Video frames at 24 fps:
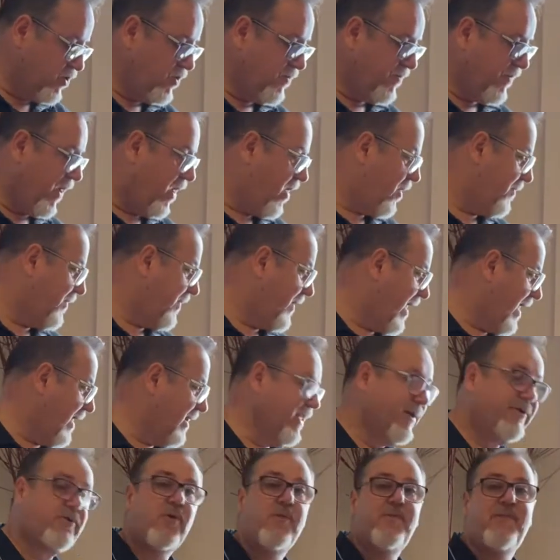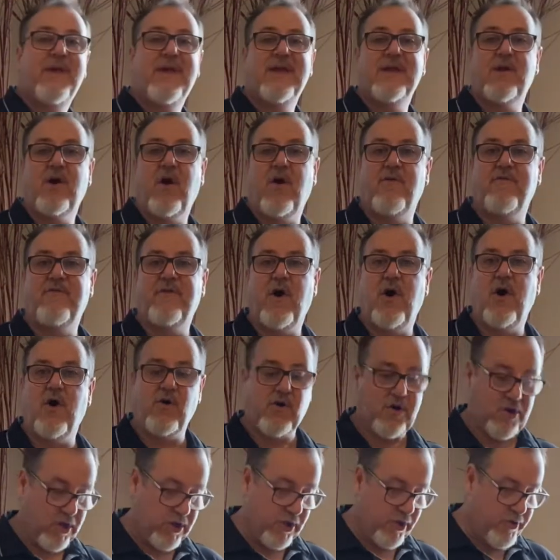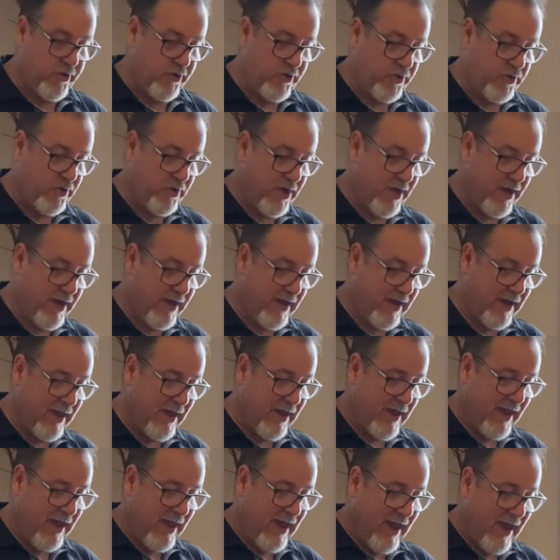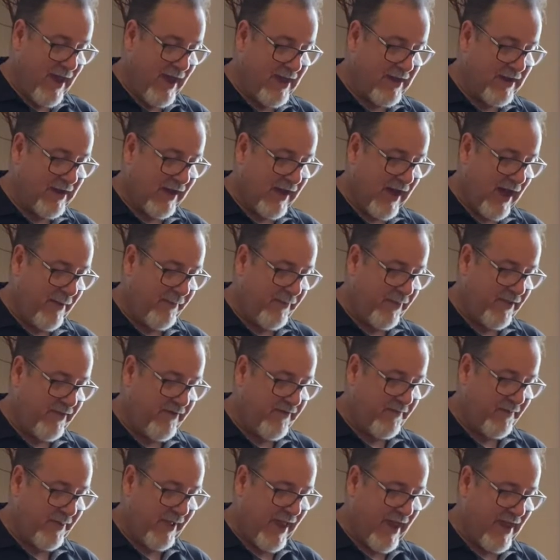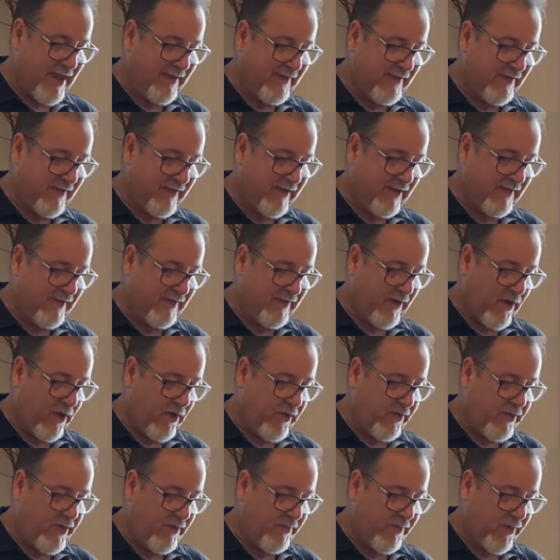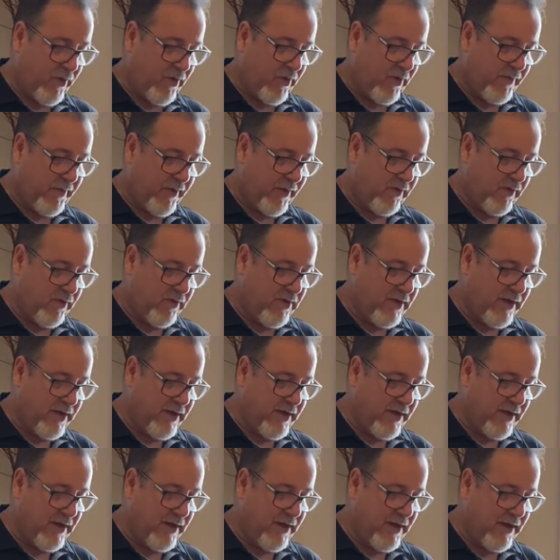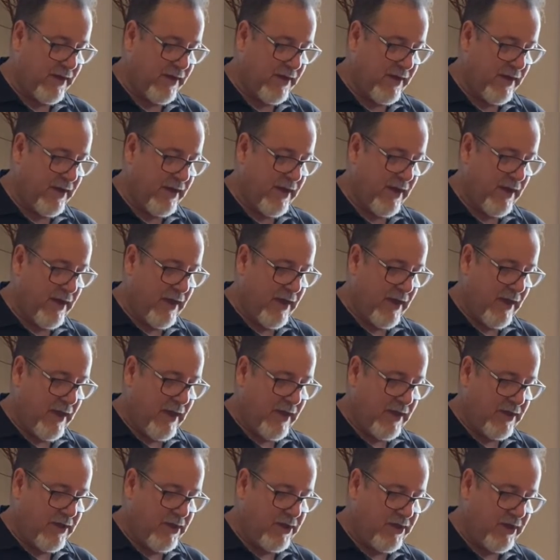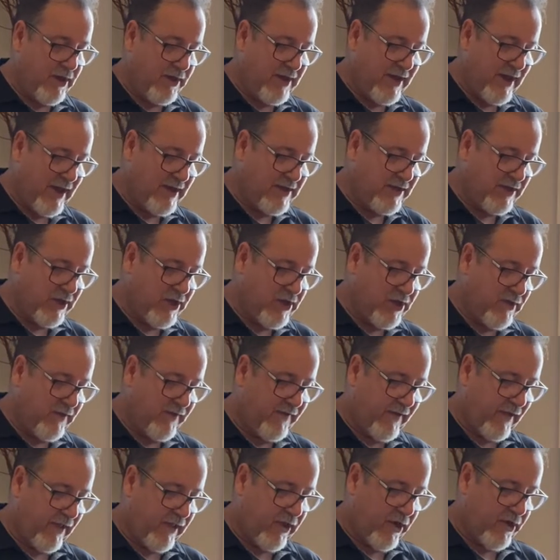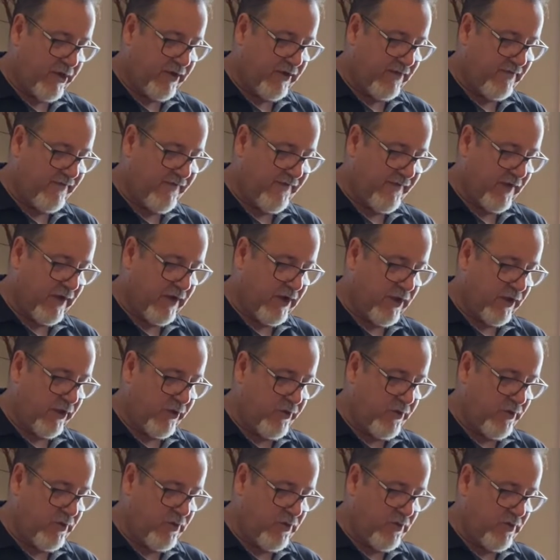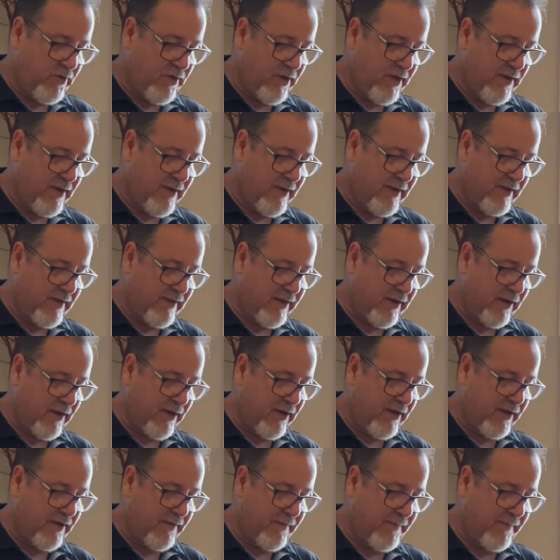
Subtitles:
pop a little bit of hot glue in a couple of places on the bauble. You don't need to use a lot of glue. The